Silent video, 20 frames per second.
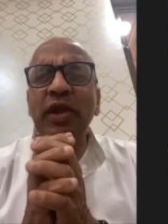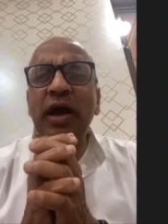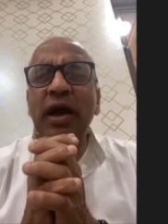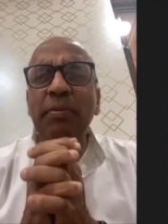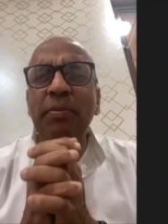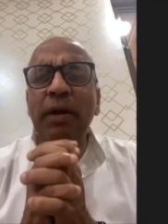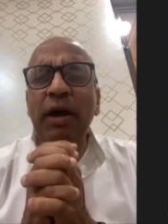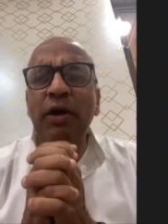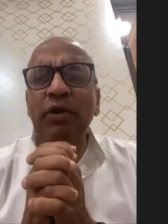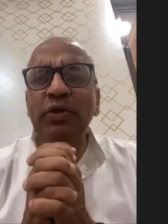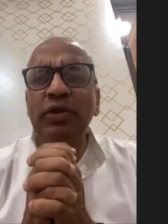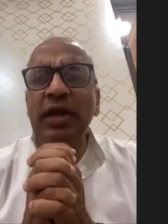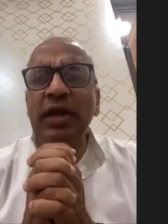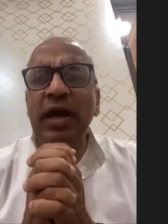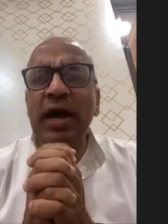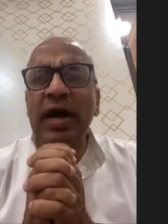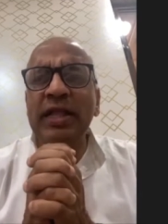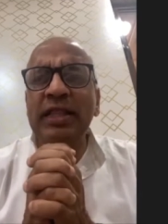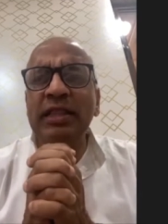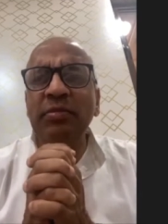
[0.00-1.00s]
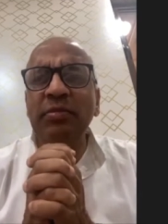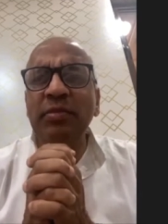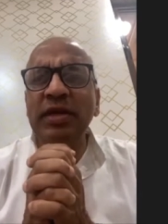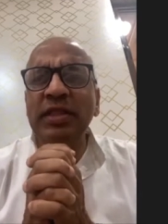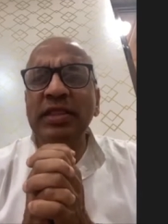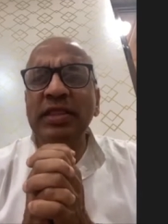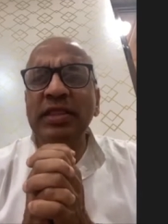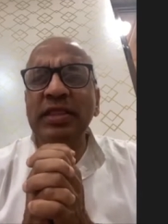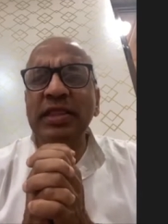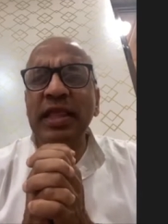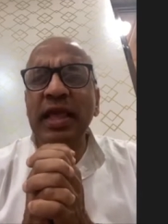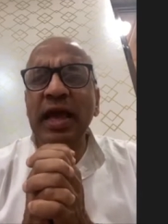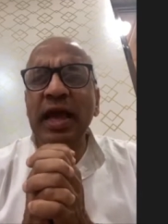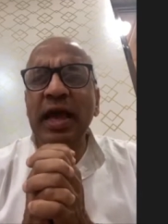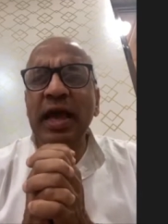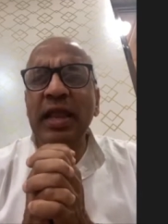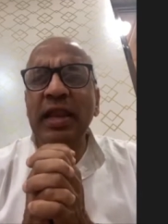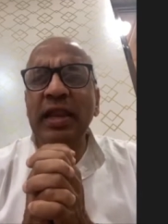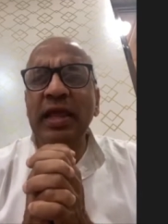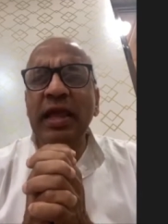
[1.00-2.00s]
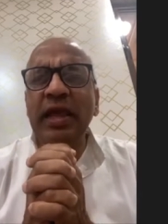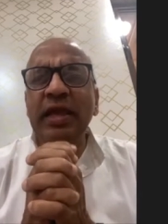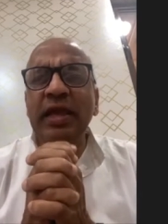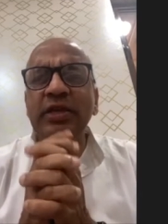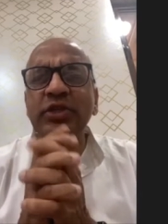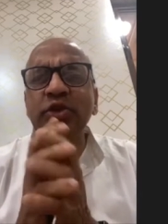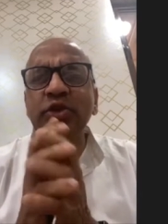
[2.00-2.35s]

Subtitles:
about the Atma Jnana, is